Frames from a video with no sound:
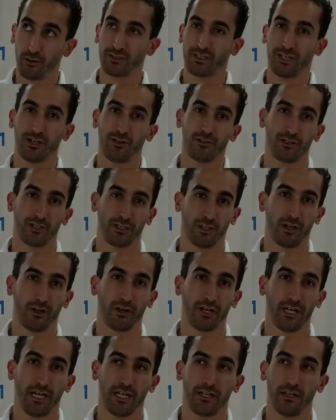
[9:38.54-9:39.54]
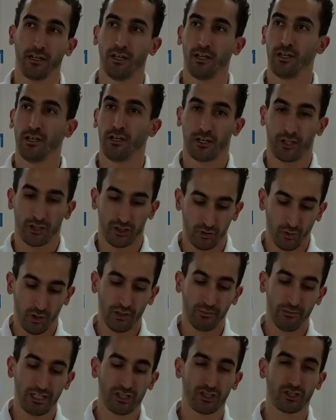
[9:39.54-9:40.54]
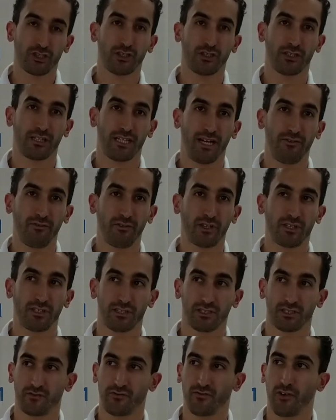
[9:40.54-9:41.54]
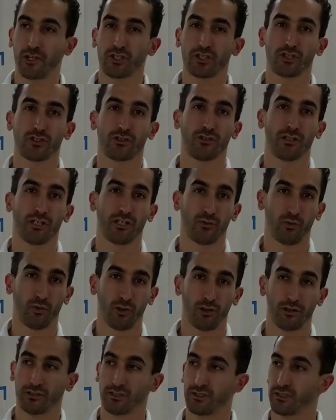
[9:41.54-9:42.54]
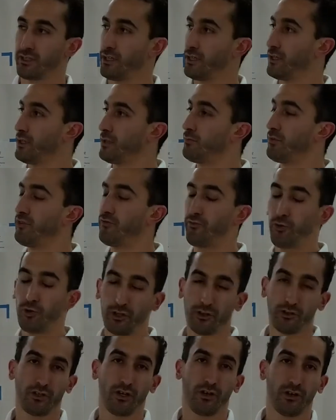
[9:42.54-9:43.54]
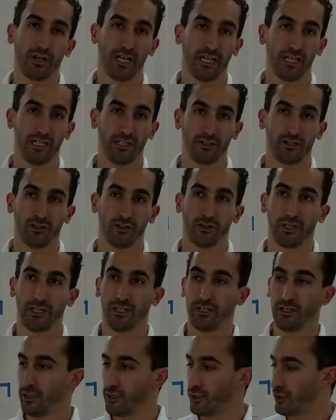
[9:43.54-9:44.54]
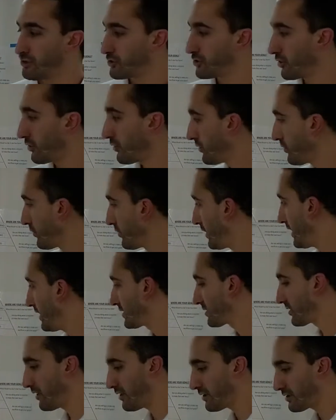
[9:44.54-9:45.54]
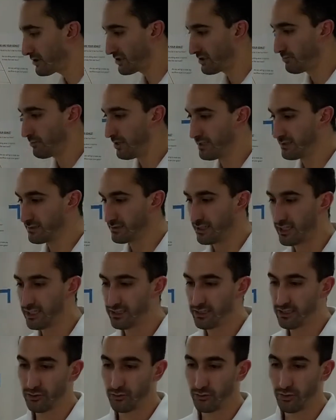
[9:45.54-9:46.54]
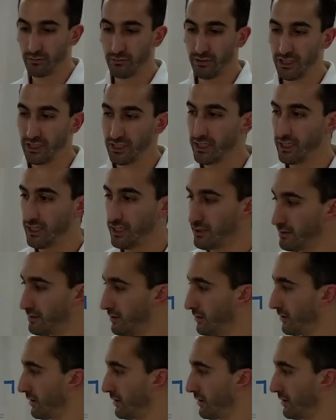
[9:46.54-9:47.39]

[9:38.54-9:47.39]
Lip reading: tower and go ahead. Because you want to make sure that everything is functional and works before you go ahead and do it. So as long as you maintain the equipment and